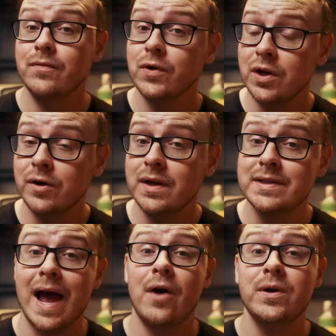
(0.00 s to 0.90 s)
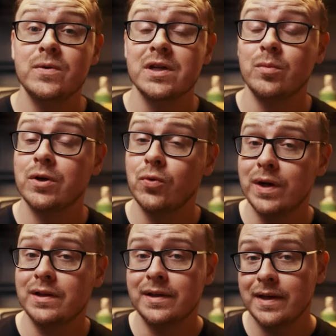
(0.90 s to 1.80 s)
And if you're curious how he was able to
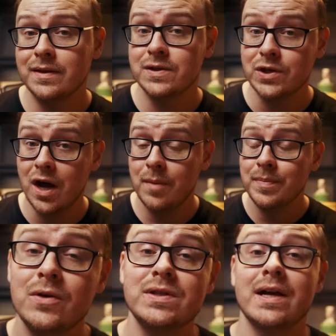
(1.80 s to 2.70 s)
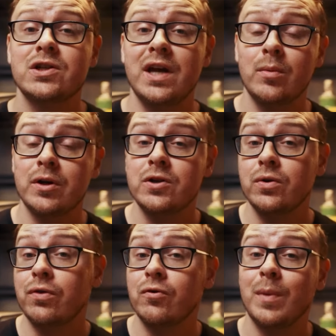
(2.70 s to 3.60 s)
quickly land this job, he was actually able to do
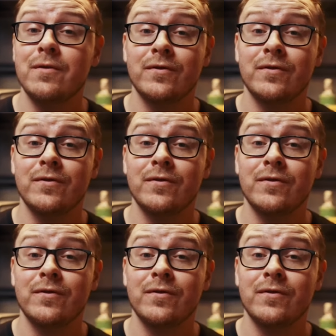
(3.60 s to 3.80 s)
it through my